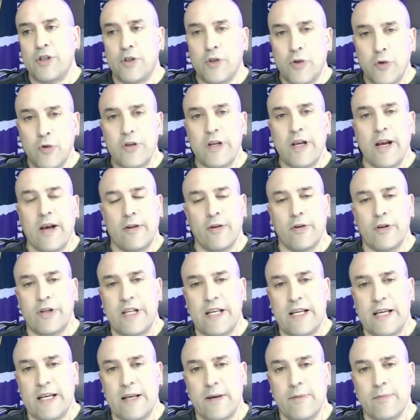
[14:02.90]
to the other
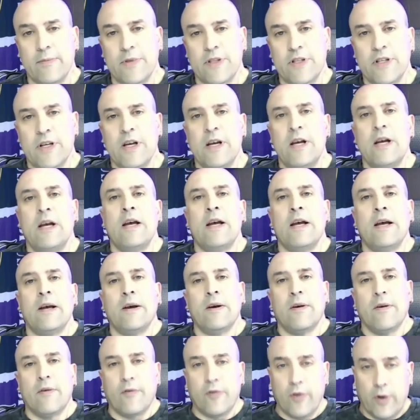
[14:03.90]
teams
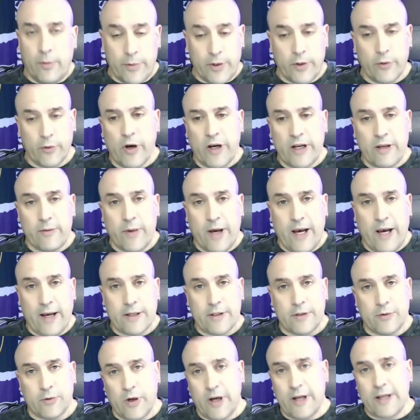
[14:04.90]
from your running
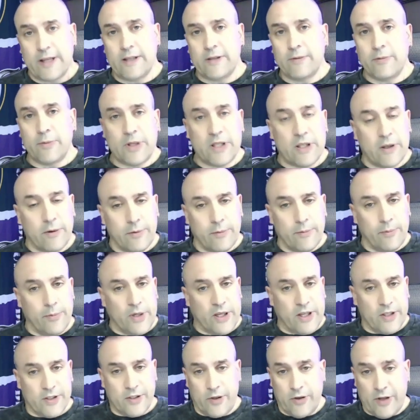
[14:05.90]
backs, right?
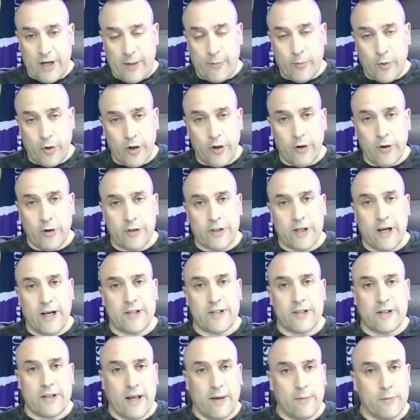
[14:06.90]
Because you're not
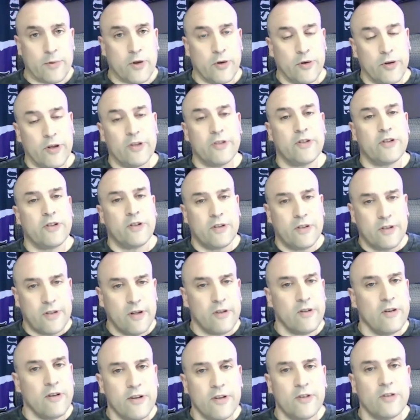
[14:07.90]
prioritizing them. So there's
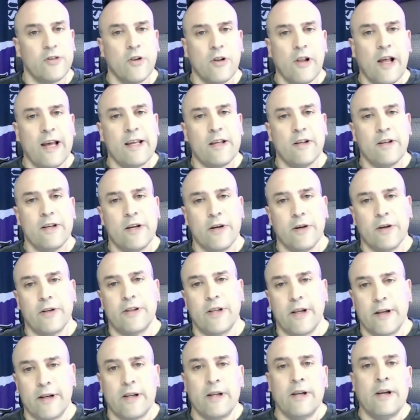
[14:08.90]
a likelihood
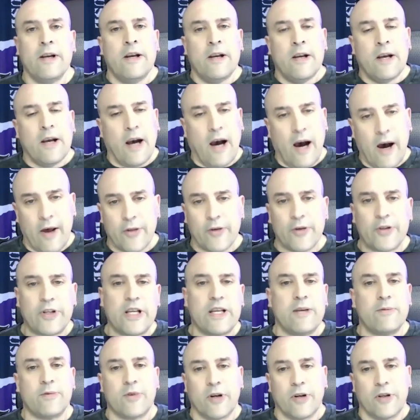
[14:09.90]
that other
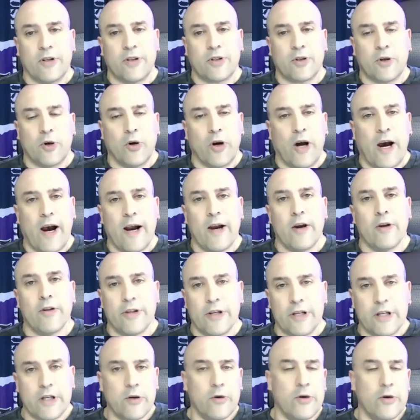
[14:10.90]
teams are going to score higher
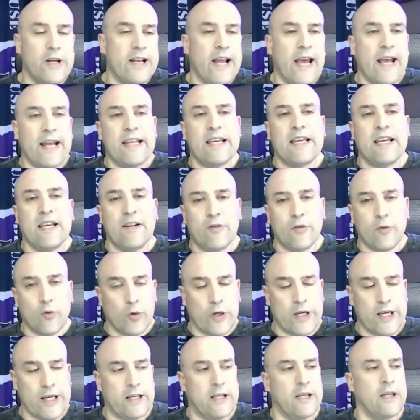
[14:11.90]
than you in any given
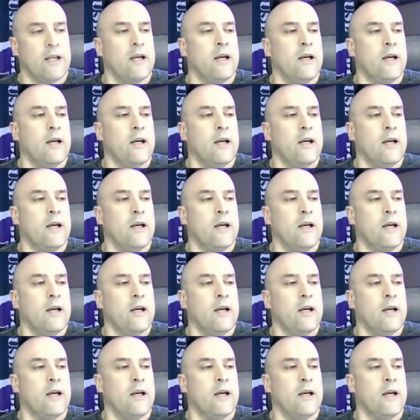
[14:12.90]
week